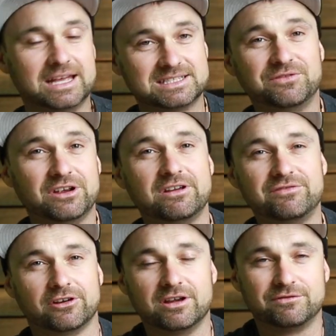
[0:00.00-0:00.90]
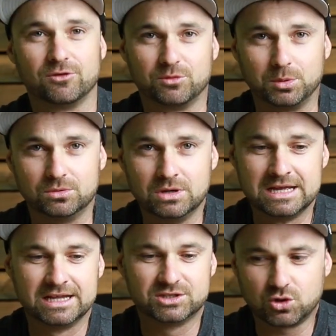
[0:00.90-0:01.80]
It's a very, very affordable
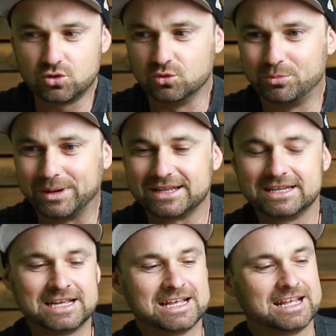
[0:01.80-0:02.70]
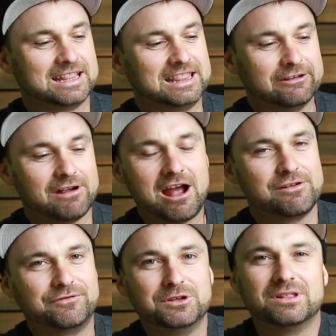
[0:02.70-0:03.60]
tool, but there
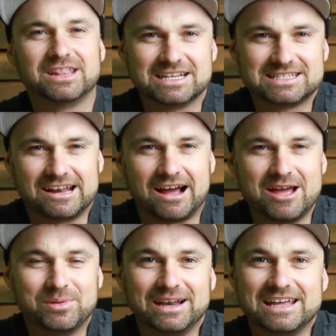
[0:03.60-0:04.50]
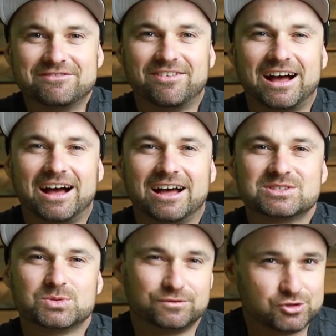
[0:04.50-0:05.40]
are a few things that I believe are
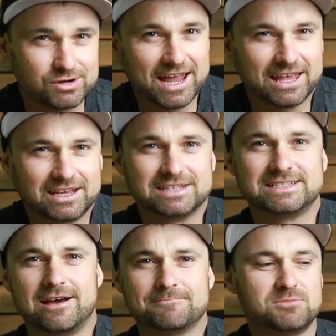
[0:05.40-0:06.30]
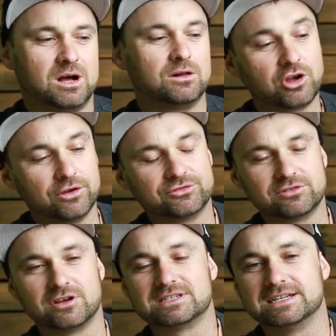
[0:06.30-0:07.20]
sort of dragging it down. I'll go
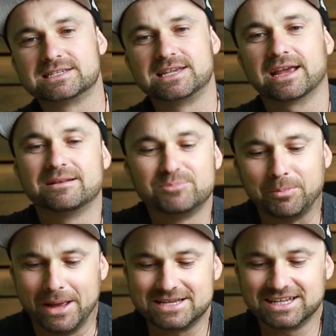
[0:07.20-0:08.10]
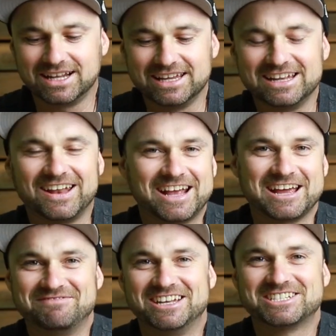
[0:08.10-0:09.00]
through those in a second, but basically,
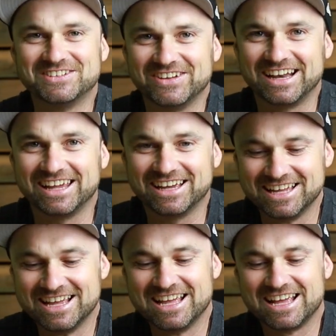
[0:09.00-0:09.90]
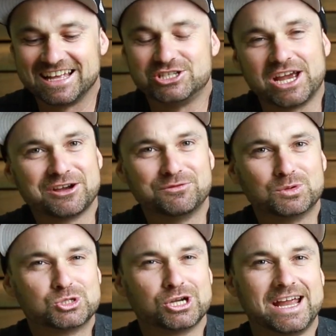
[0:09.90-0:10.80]
like I mentioned earlier, Jack of
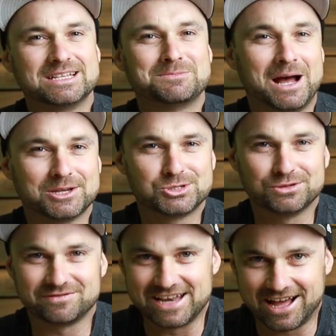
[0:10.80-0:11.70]
all trades, master of